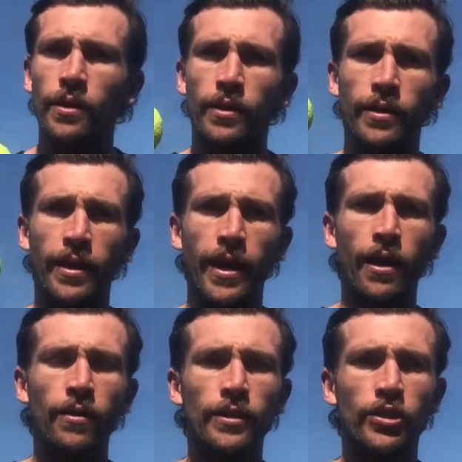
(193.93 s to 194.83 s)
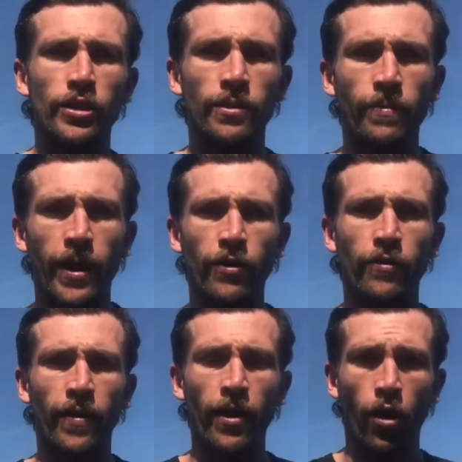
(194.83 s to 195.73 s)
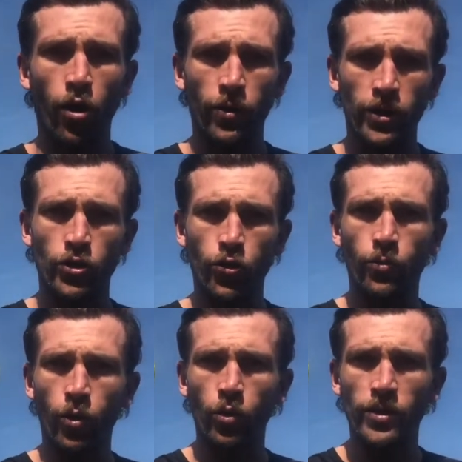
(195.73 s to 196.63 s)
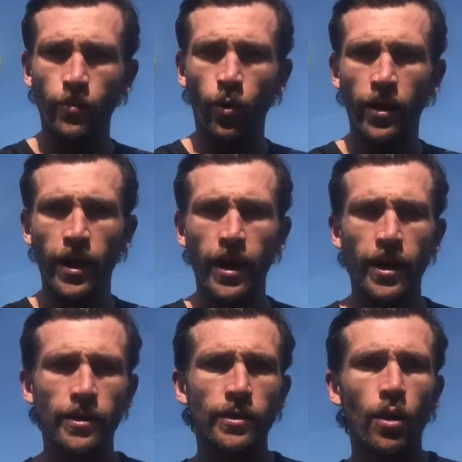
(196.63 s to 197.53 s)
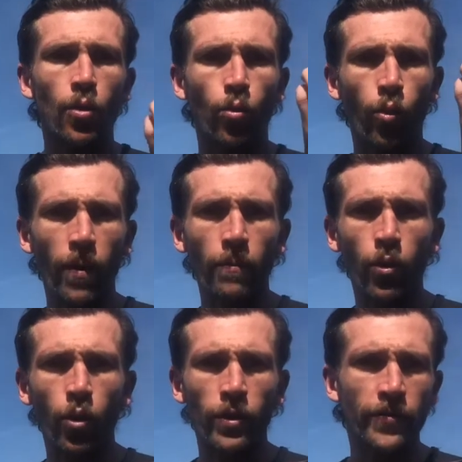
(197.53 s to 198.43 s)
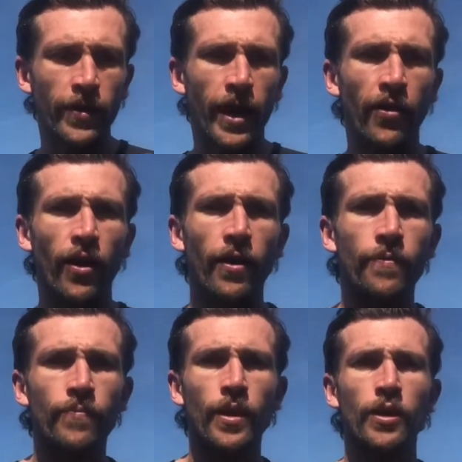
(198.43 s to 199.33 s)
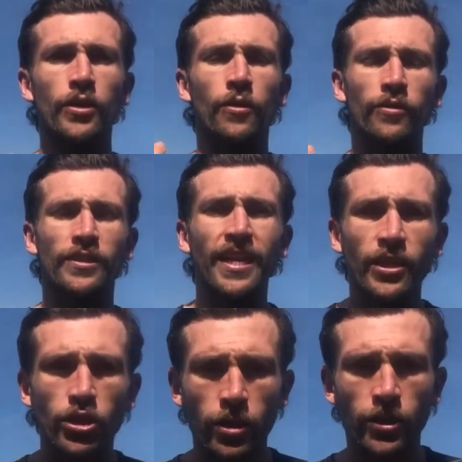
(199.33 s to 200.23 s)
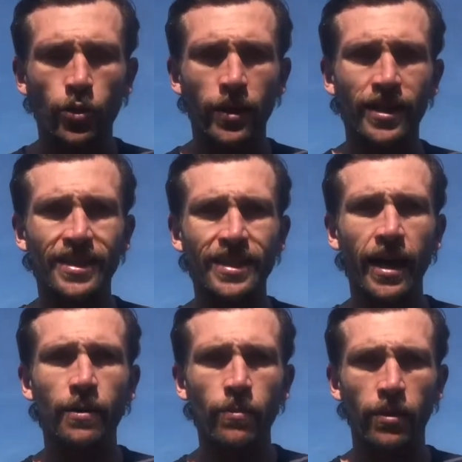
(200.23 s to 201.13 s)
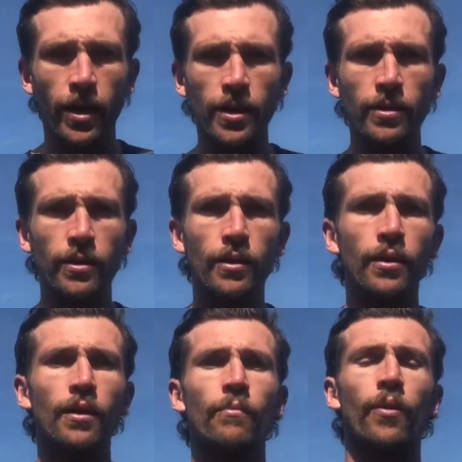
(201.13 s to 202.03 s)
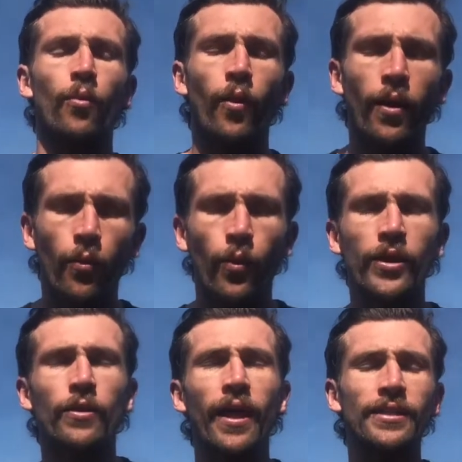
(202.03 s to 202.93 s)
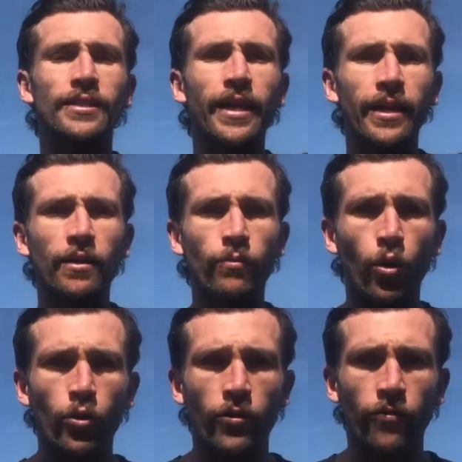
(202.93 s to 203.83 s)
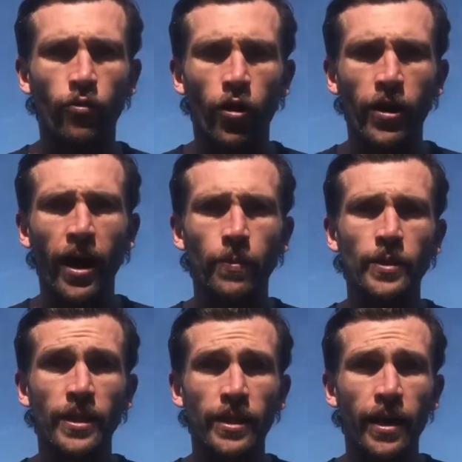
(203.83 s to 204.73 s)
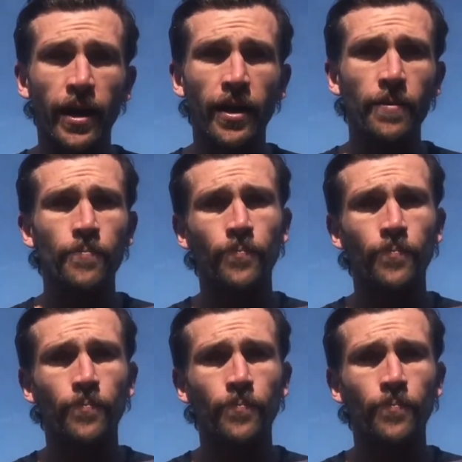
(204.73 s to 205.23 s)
now it's just a matter of holding 2 balls in 1 hand, 1 ball in the other. You're essentially doing the same thing, but when that second ball you've thrown up is in the air,